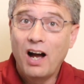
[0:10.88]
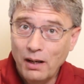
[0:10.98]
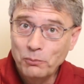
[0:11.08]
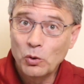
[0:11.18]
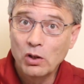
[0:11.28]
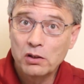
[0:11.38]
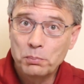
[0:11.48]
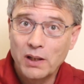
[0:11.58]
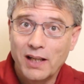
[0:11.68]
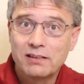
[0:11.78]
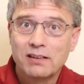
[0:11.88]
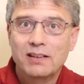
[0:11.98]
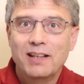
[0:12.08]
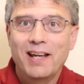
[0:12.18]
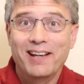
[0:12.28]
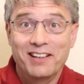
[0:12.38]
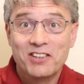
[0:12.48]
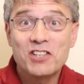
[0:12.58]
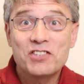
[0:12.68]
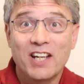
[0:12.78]
I'm Roland Plett, and in
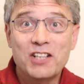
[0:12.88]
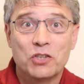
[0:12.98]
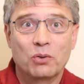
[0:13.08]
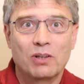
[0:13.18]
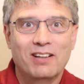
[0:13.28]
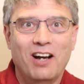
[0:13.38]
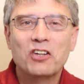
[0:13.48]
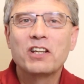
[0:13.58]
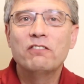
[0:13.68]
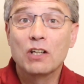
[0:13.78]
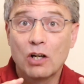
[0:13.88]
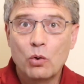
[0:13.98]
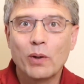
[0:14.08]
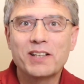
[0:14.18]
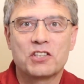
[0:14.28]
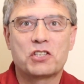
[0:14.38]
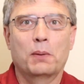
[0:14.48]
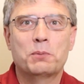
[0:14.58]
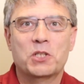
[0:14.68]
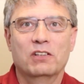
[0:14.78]
this tech short, I'll give you a quick
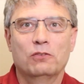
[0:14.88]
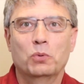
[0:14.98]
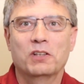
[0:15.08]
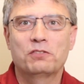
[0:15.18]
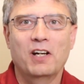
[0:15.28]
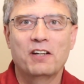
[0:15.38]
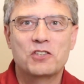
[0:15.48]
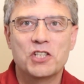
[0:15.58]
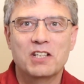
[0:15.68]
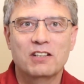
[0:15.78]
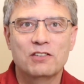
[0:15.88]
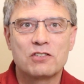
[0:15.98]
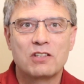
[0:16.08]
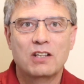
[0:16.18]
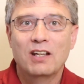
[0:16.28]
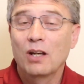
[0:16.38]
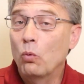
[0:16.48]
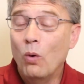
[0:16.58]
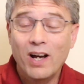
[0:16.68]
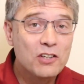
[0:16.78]
description of what five G is
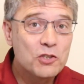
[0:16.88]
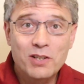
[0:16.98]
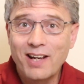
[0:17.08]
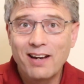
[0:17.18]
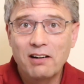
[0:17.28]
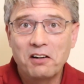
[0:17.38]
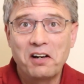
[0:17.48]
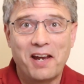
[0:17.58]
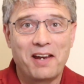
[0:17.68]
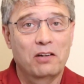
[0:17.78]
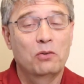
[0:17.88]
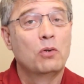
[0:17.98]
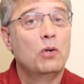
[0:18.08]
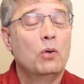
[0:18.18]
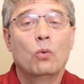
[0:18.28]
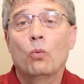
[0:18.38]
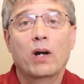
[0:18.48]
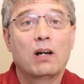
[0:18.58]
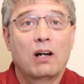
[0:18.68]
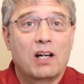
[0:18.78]
and why you should care and
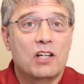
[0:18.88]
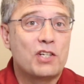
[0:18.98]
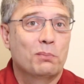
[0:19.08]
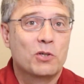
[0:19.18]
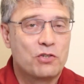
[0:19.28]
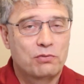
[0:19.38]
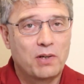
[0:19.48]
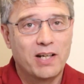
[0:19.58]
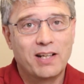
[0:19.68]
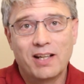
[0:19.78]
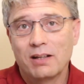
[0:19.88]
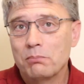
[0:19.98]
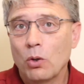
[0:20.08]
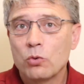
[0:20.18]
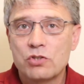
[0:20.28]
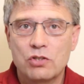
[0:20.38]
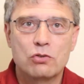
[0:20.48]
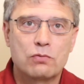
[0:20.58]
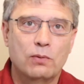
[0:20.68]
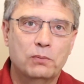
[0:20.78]
where our customers are finding it most
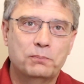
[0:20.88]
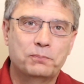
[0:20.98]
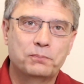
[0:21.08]
useful.